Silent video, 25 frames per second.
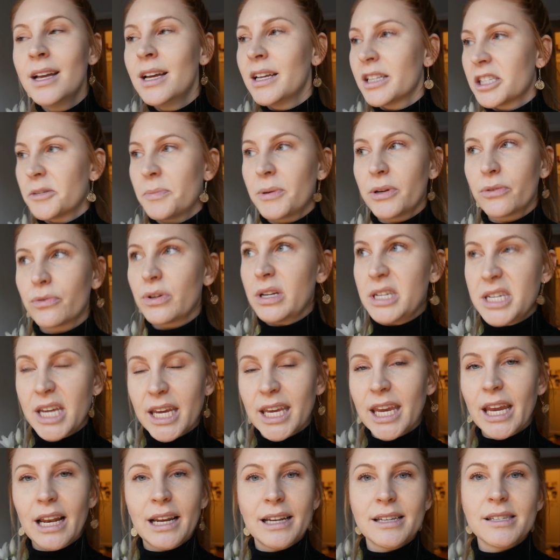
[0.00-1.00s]
It's been
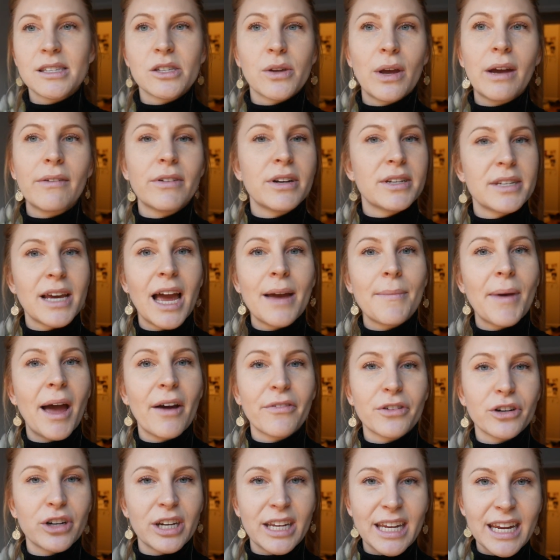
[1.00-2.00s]
ridiculous. So every time
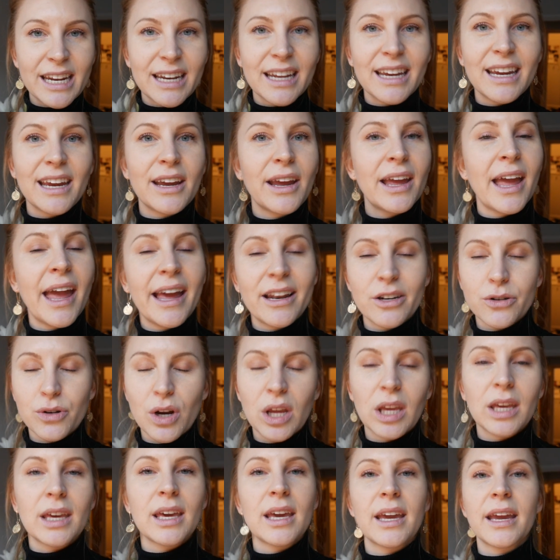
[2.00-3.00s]
after eating and
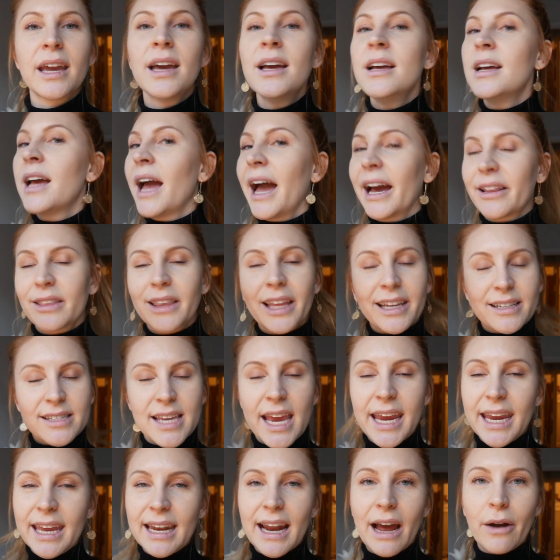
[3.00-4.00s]
drinking, I had to like
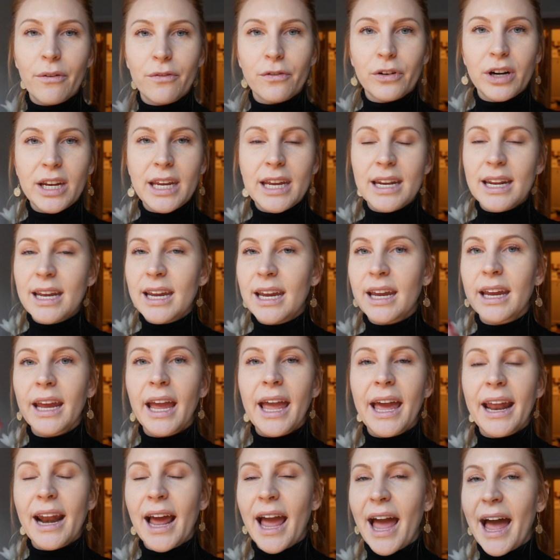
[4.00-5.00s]
take it out for eating,
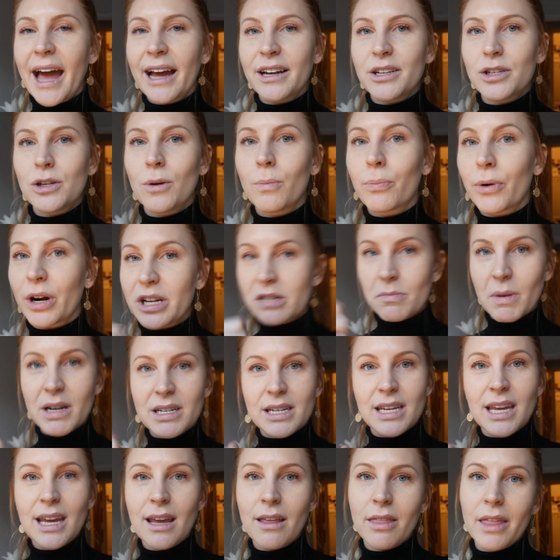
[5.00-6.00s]
and I had to brush my
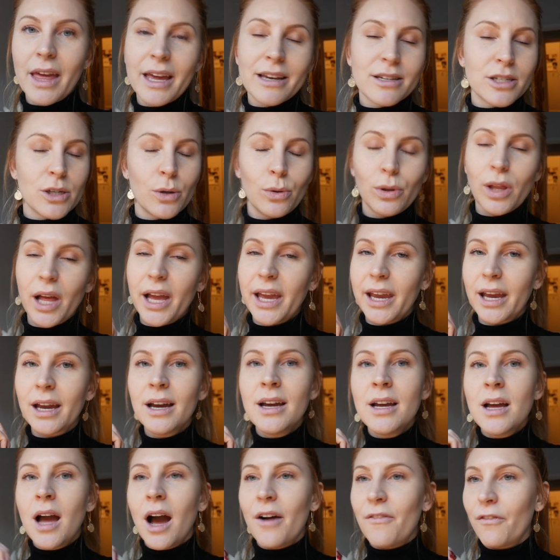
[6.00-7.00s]
teeth and do like
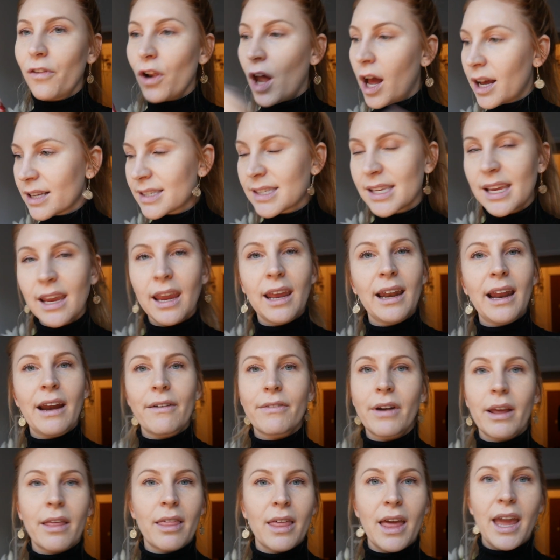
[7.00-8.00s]
flossing and
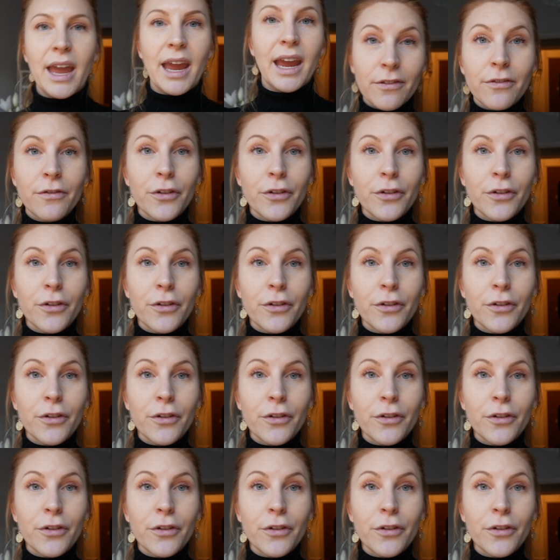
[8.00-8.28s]
everything.